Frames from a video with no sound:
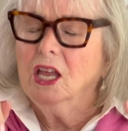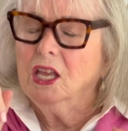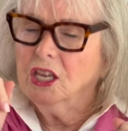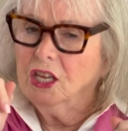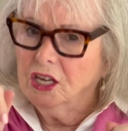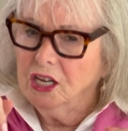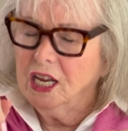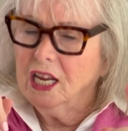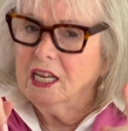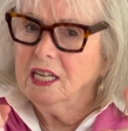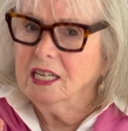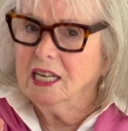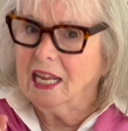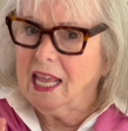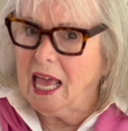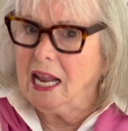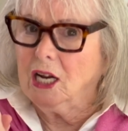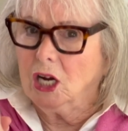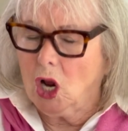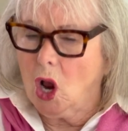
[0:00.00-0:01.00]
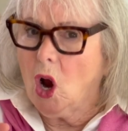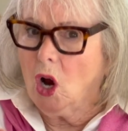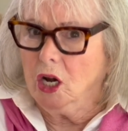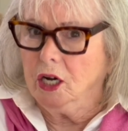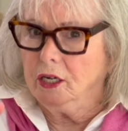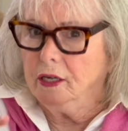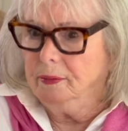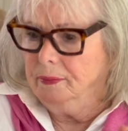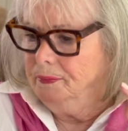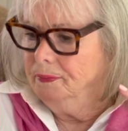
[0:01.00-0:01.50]
You need to get a
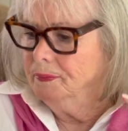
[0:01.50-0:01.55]
cart.